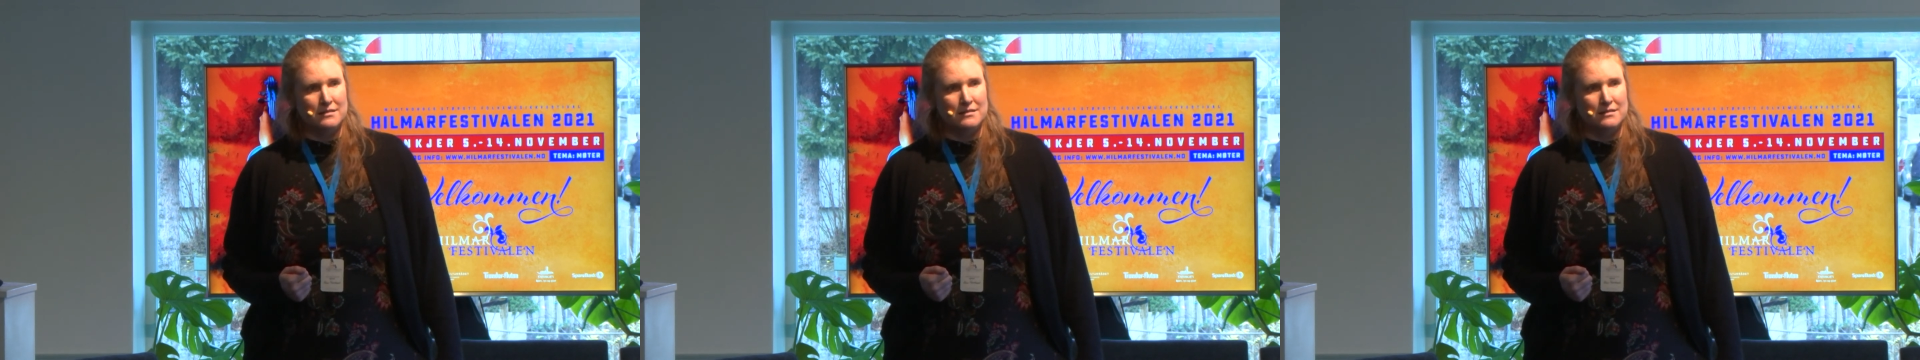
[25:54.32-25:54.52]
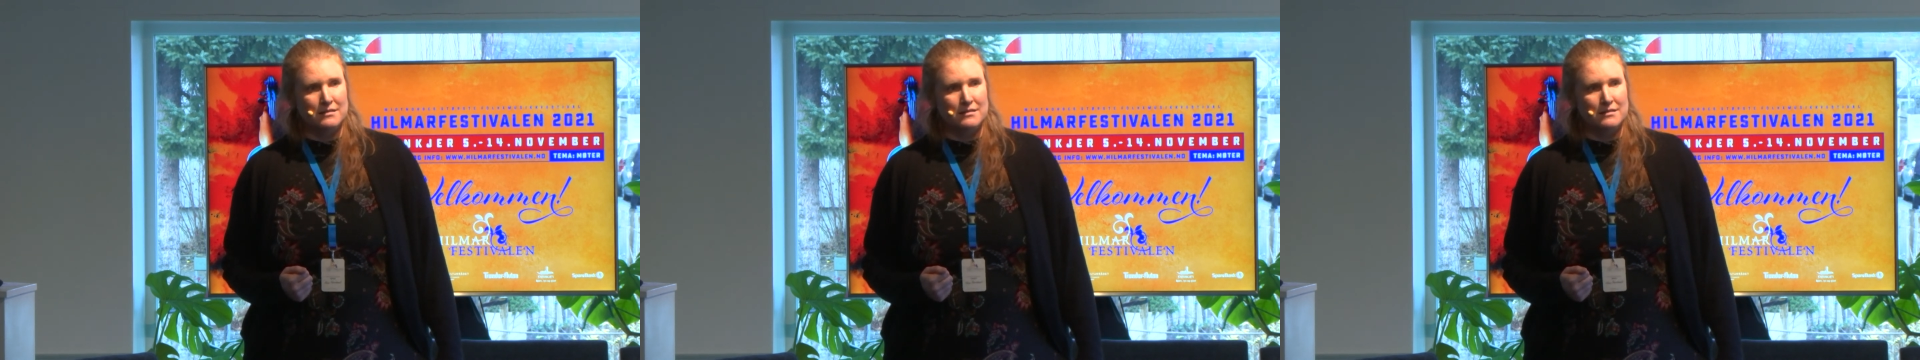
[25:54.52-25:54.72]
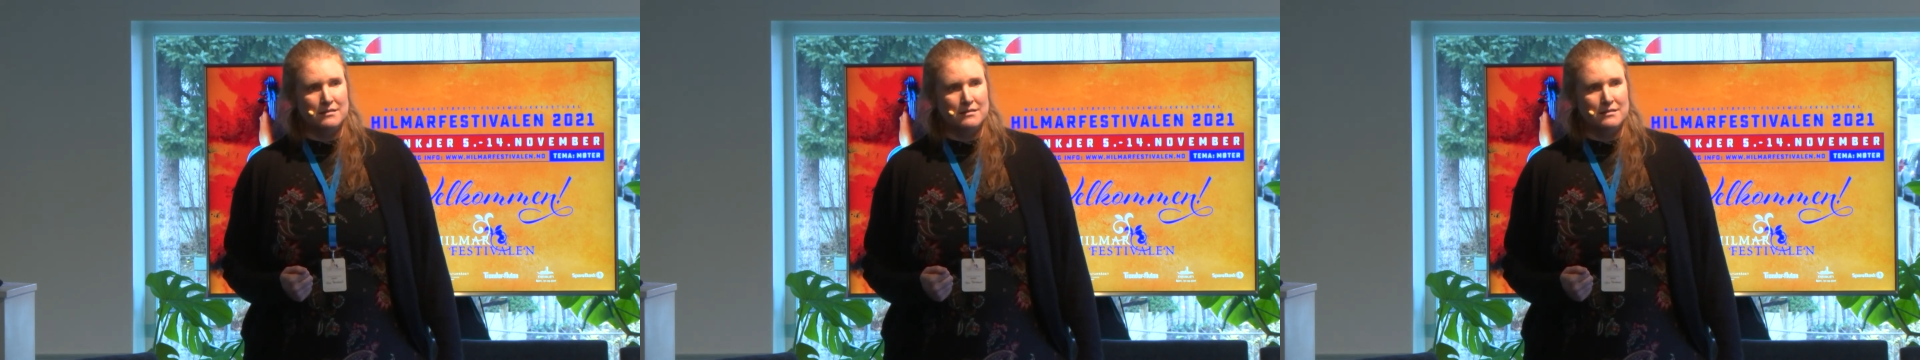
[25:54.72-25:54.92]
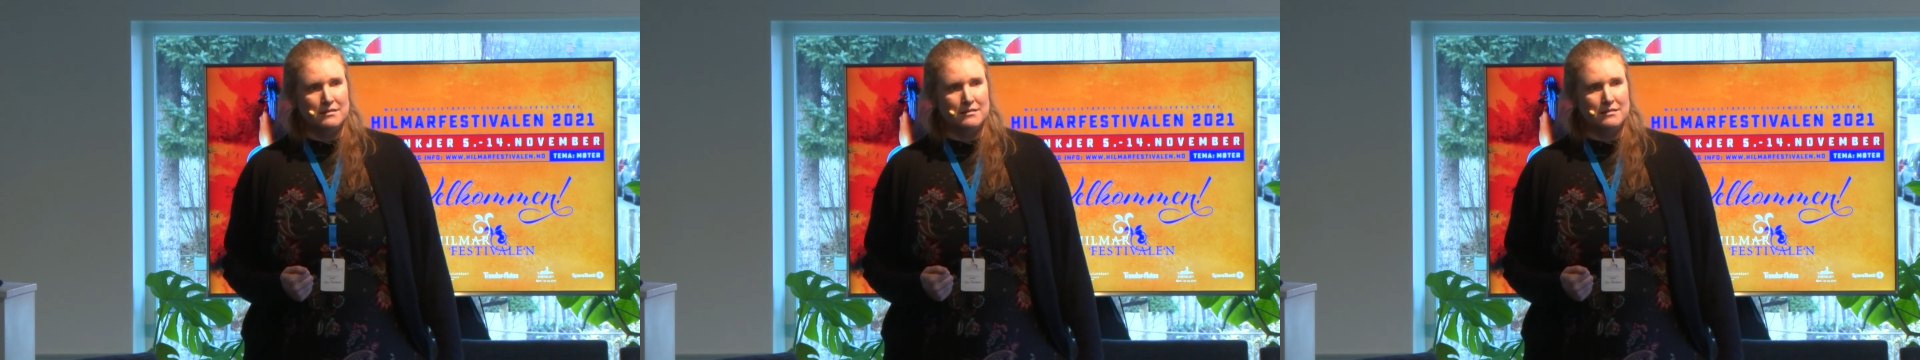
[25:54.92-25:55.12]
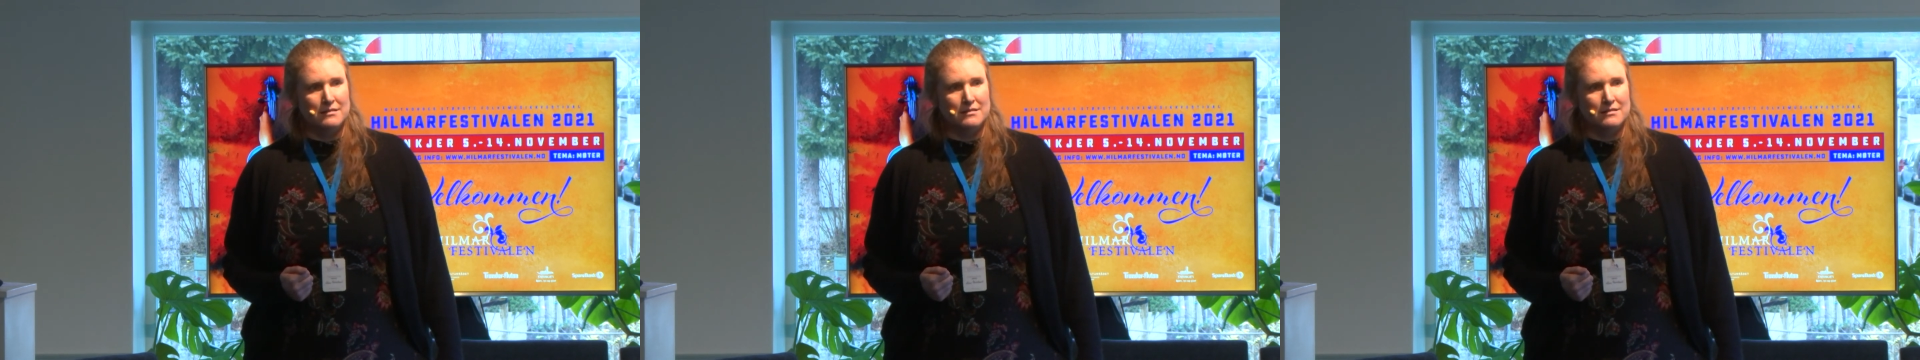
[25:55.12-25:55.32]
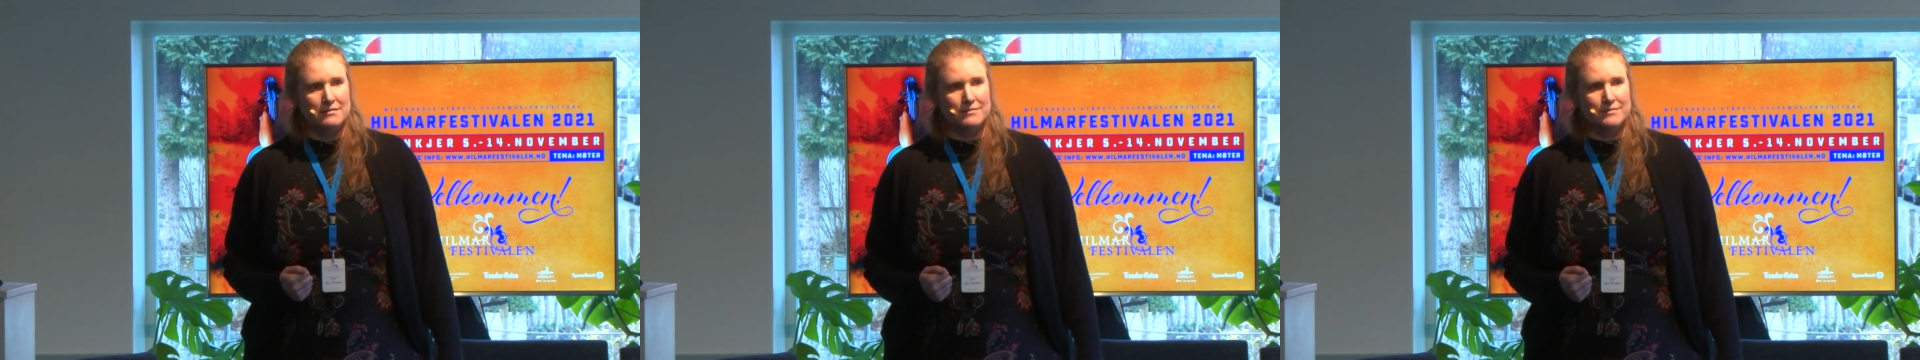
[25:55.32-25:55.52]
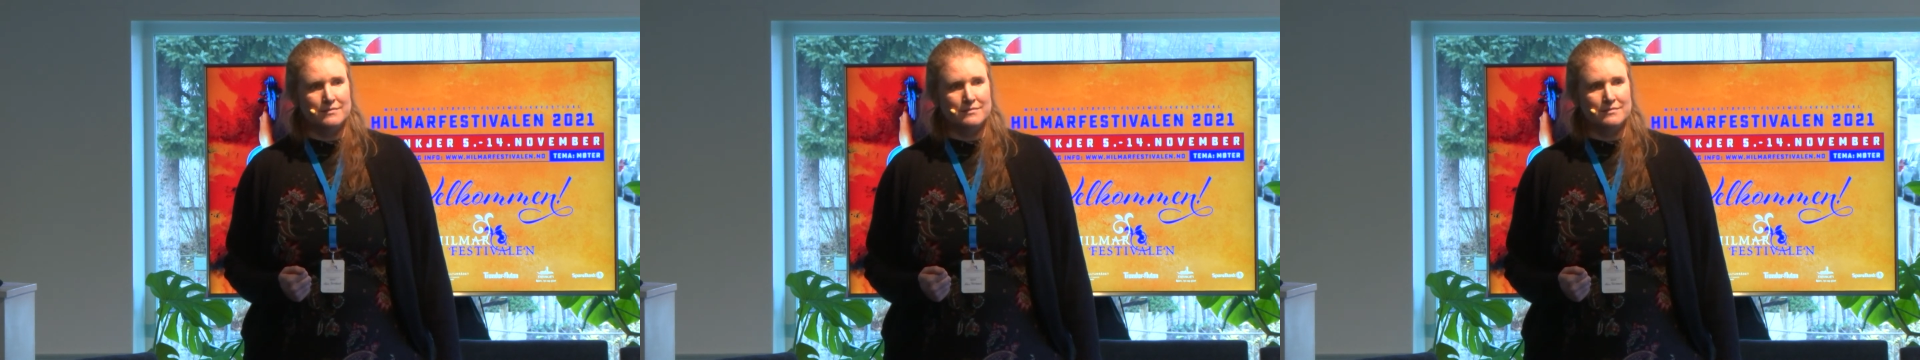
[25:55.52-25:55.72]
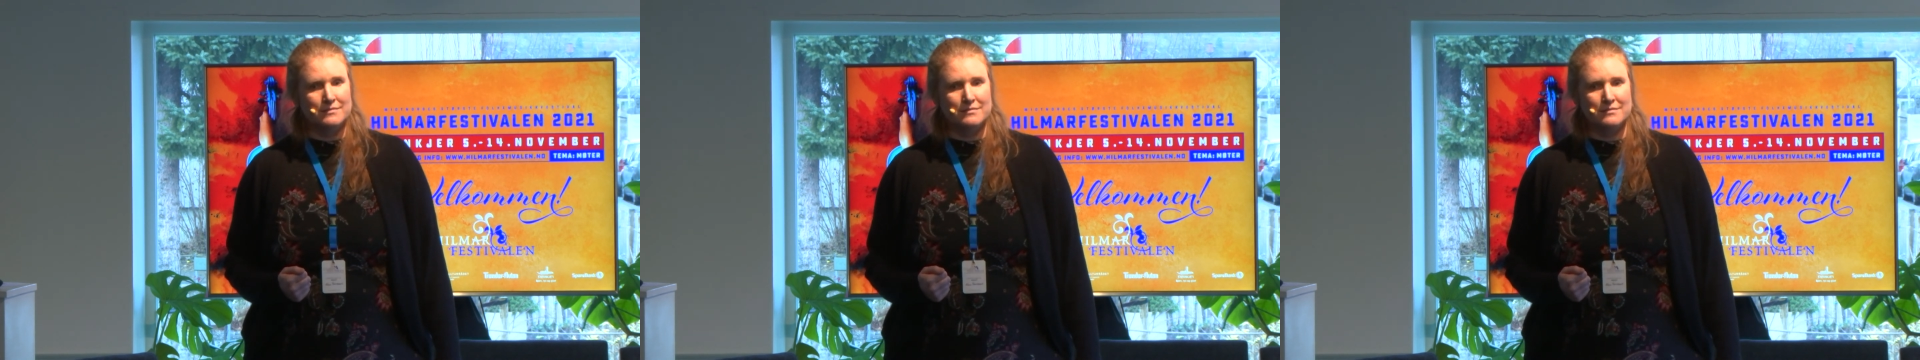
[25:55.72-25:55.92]

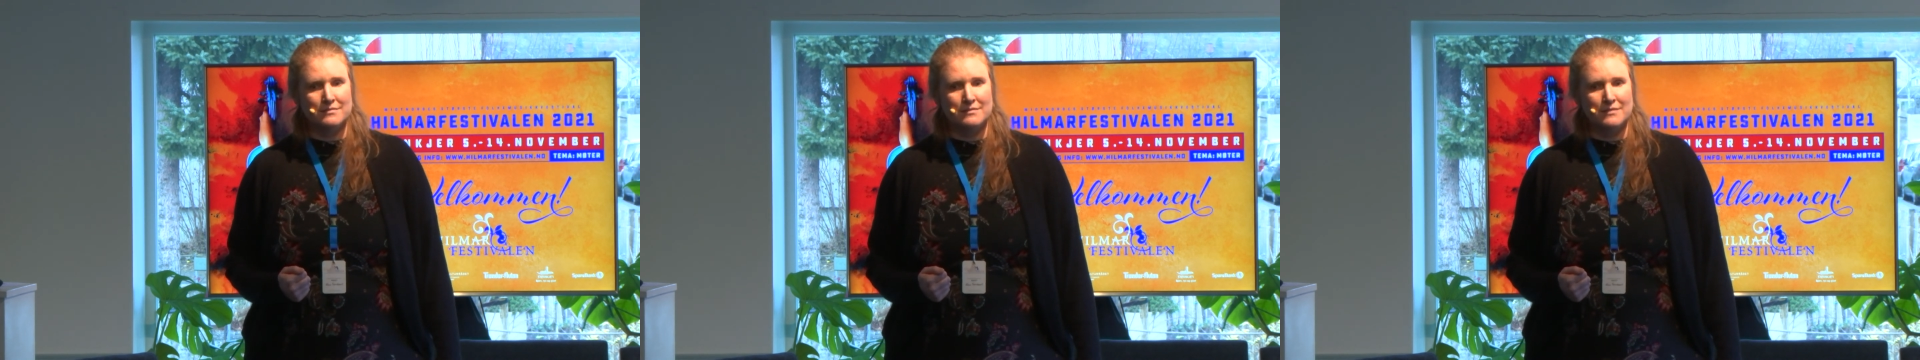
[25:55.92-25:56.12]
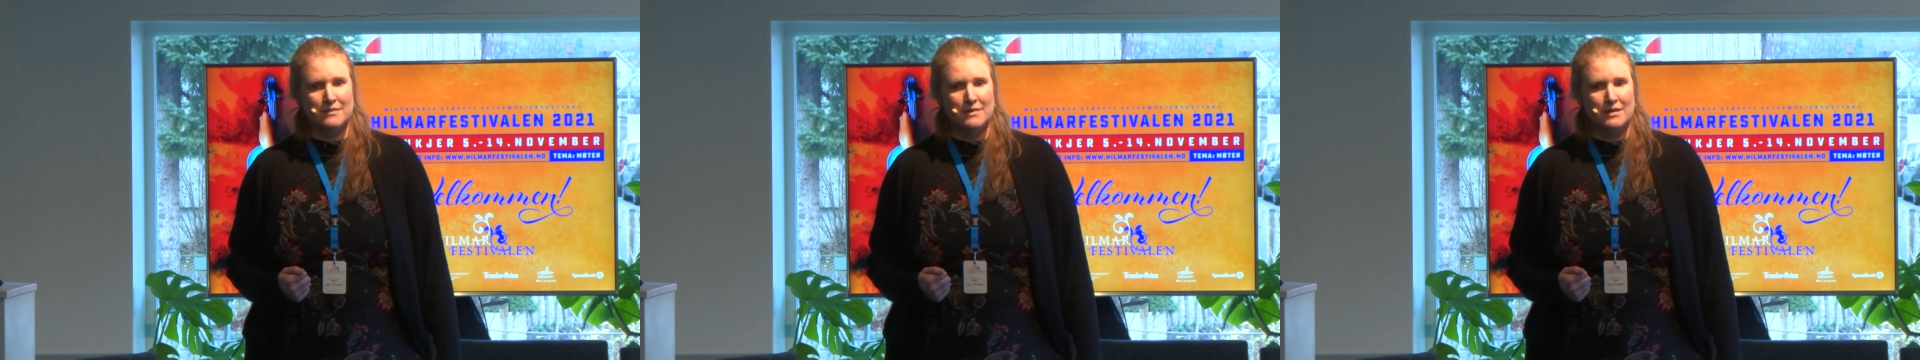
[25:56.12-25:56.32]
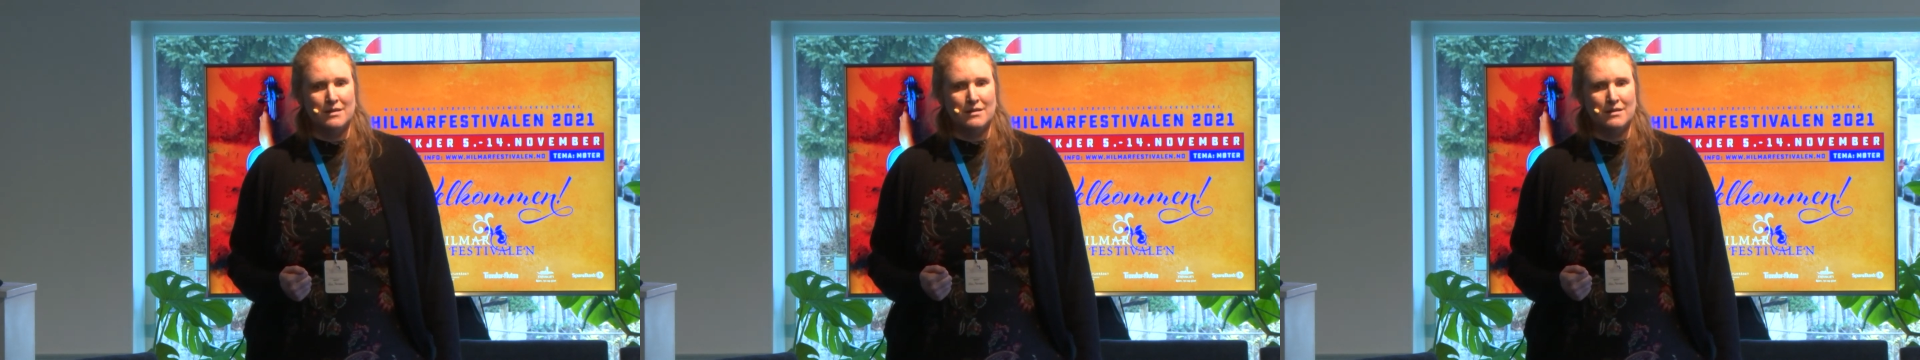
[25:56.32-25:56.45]
[no speech]